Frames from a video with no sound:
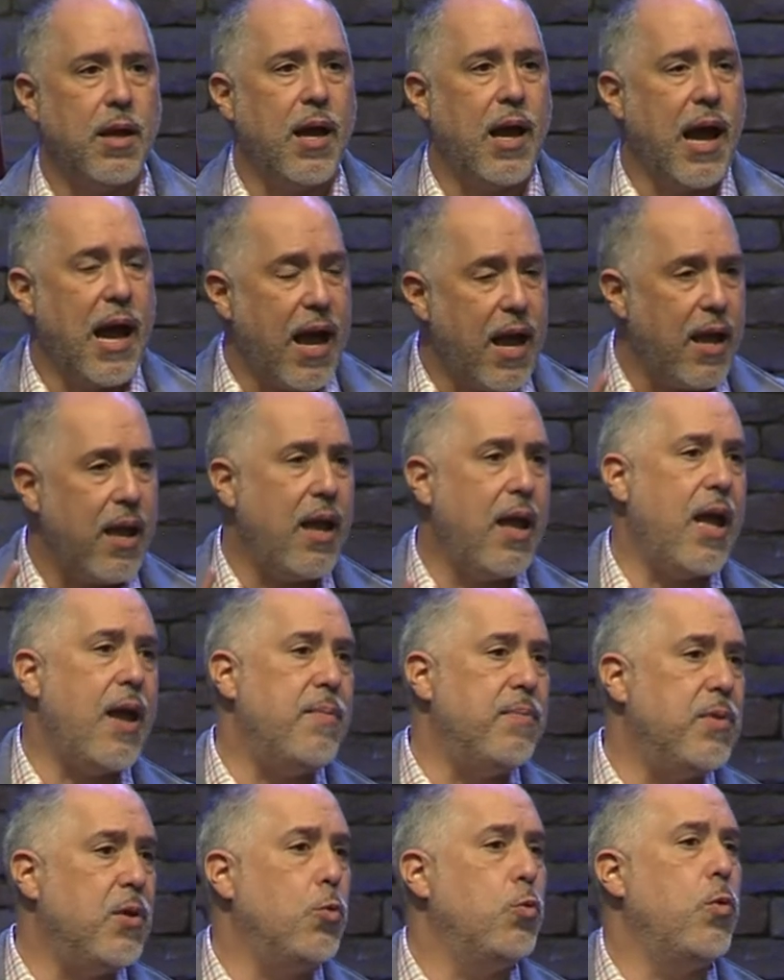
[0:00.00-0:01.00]
I
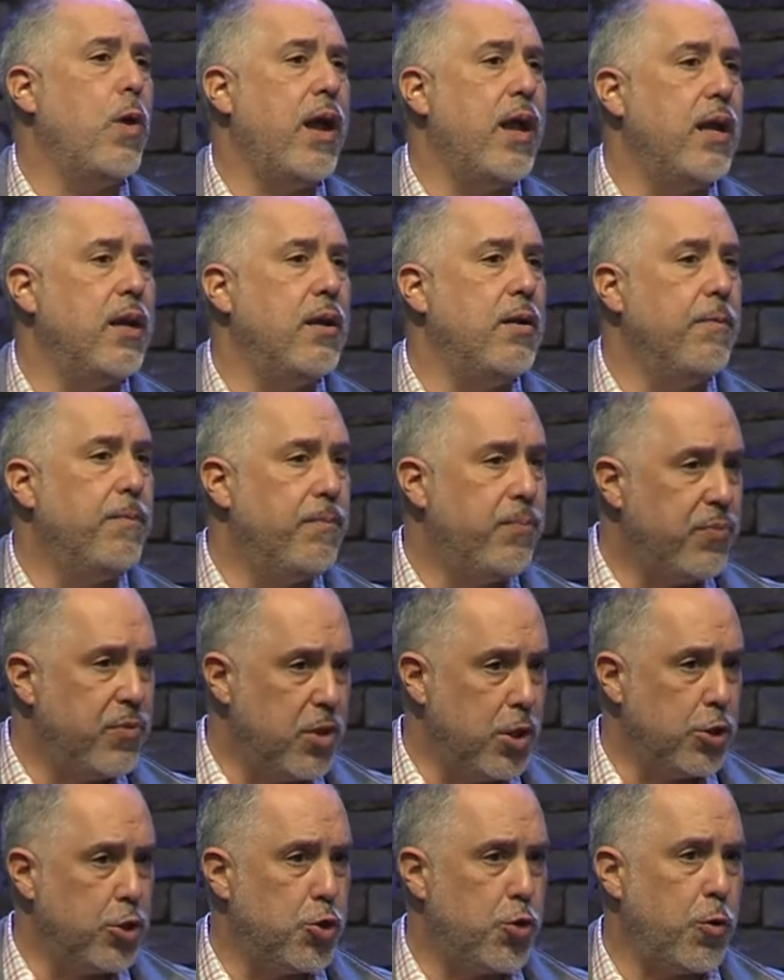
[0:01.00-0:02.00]
am the way,
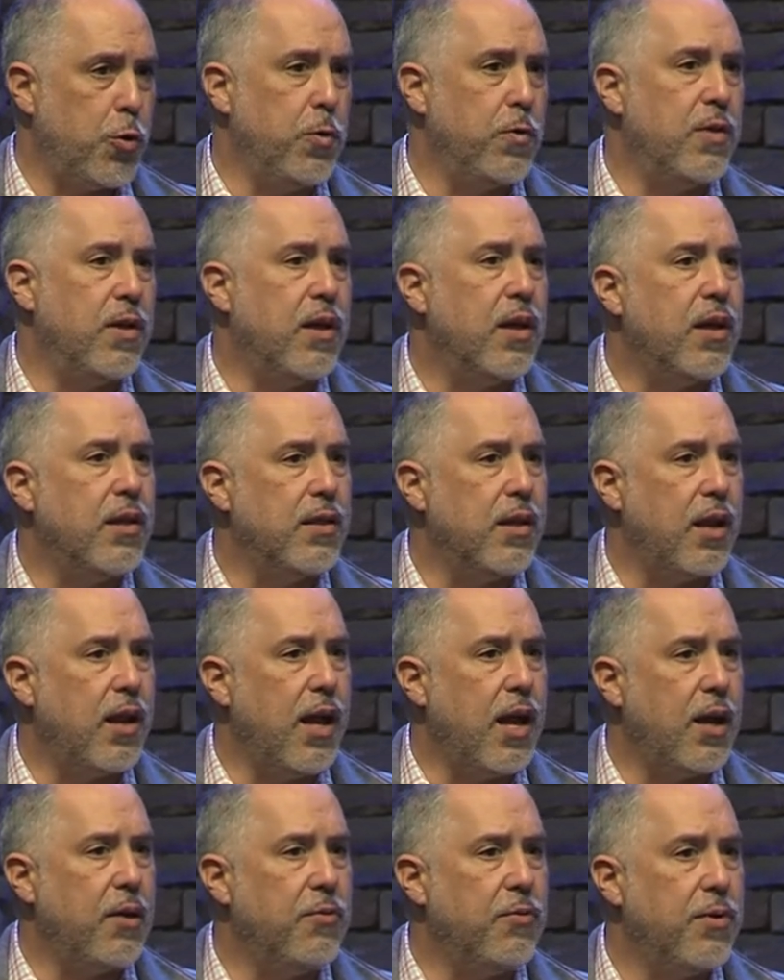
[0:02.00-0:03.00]
the truth, and the
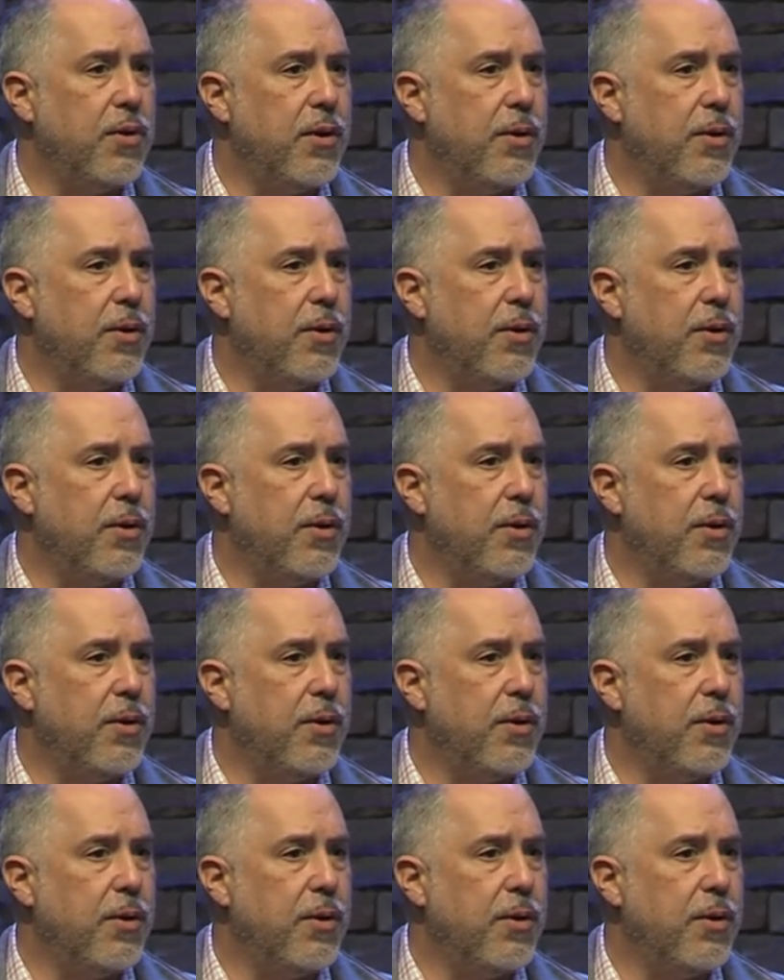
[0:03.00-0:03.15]
life.